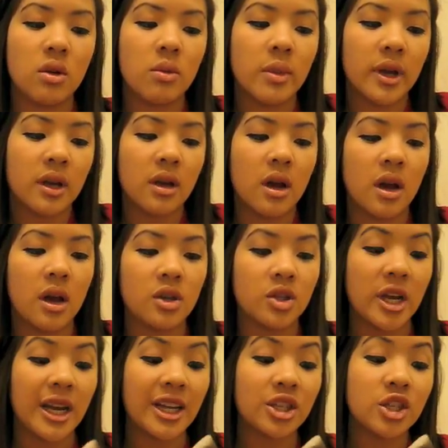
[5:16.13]
Oh my gosh,
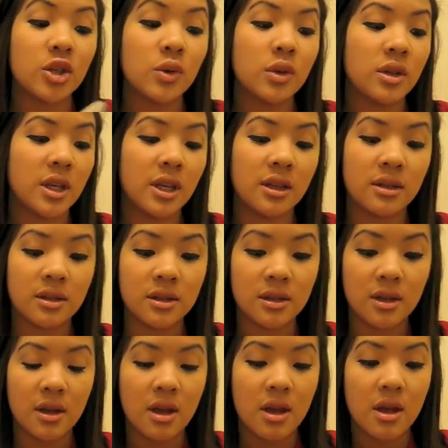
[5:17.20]
I got two of these
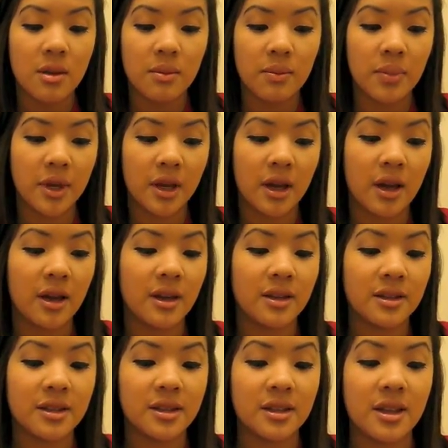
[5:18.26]

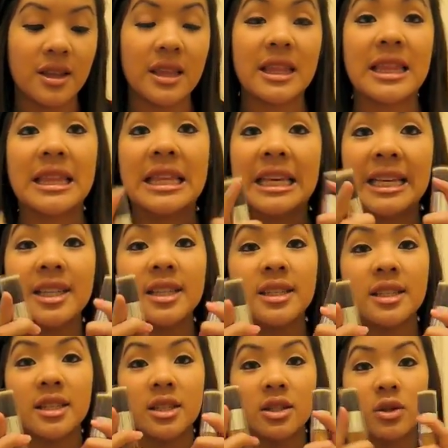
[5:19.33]
because these
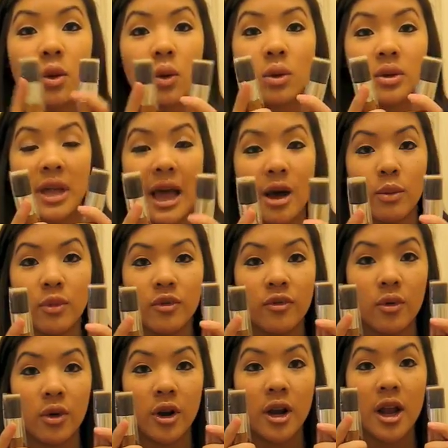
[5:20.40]
sold out
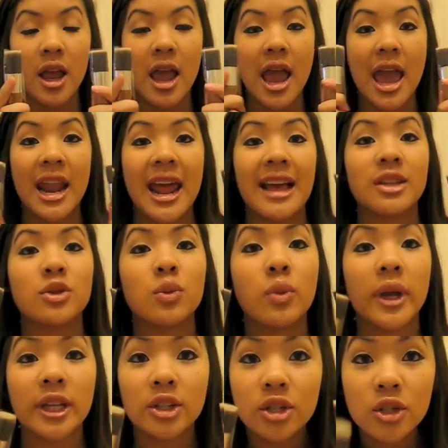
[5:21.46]
before and I had to
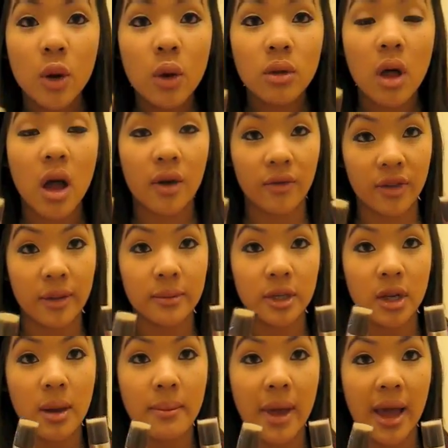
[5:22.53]
wait so long for them
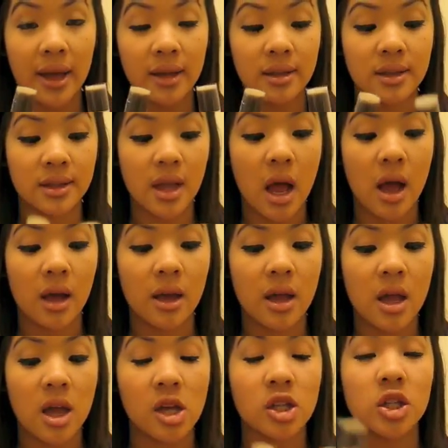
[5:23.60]
to come back in stock.
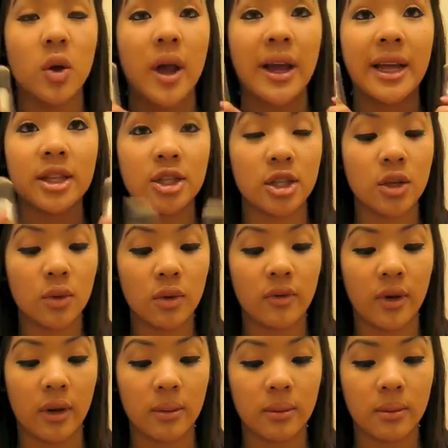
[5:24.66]
So I got two of
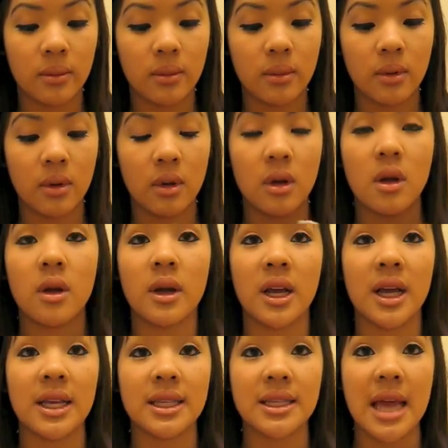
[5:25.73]
them
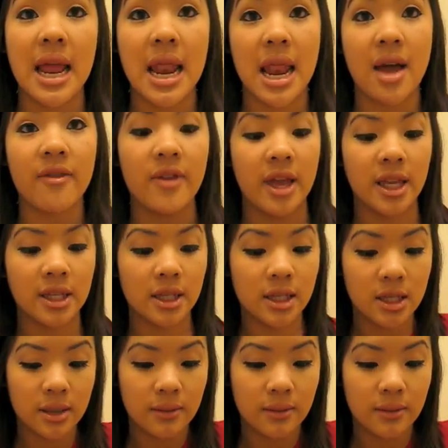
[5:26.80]
because I love it.